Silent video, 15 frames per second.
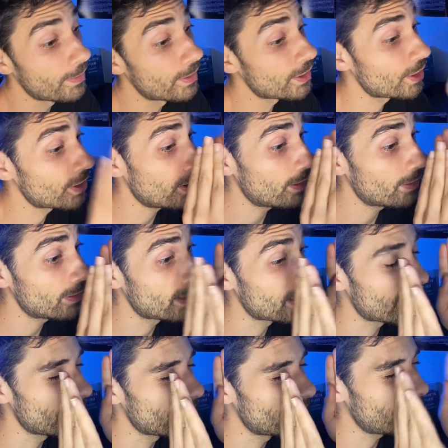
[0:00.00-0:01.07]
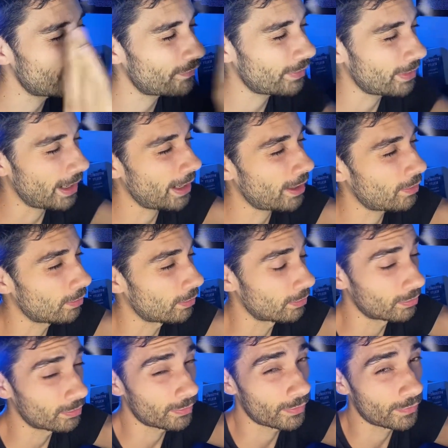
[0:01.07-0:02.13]
the sun is in a different
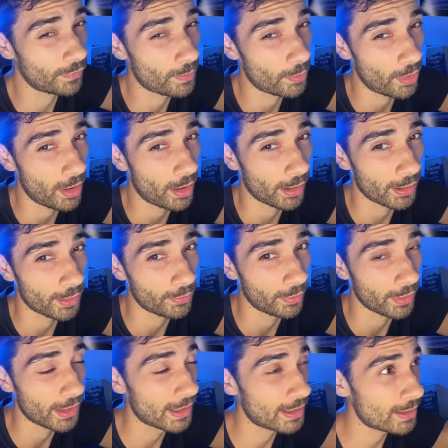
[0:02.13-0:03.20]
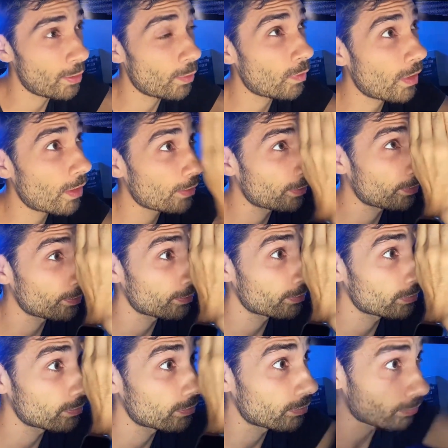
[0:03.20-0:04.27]
angle from your eye, right? It's no longer
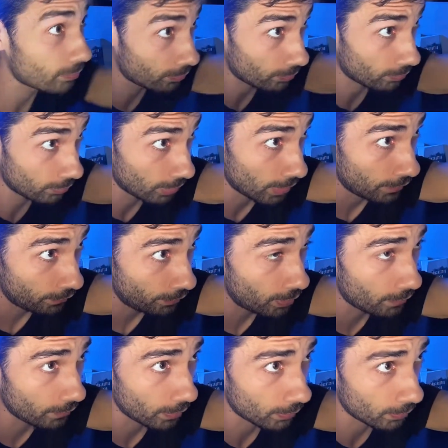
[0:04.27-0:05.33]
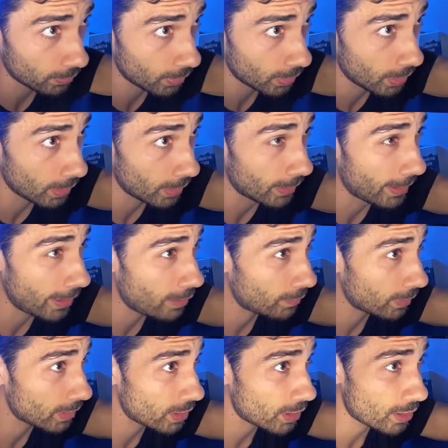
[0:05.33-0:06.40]
in front of you. Now
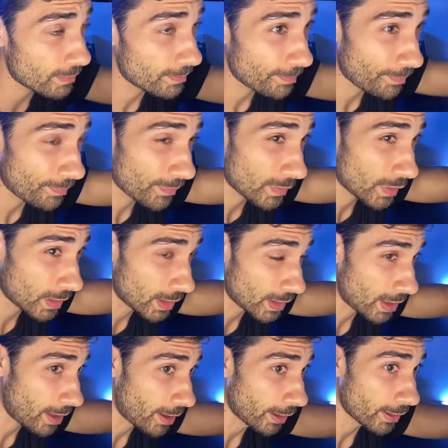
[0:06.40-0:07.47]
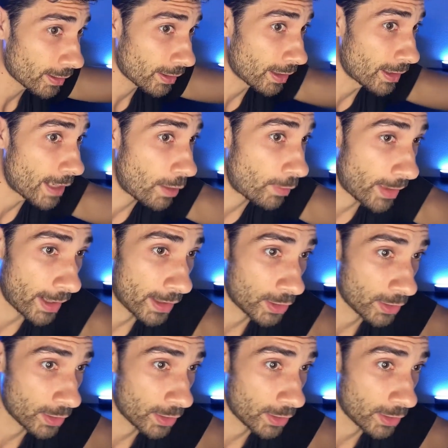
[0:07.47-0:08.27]
it's to the side. And now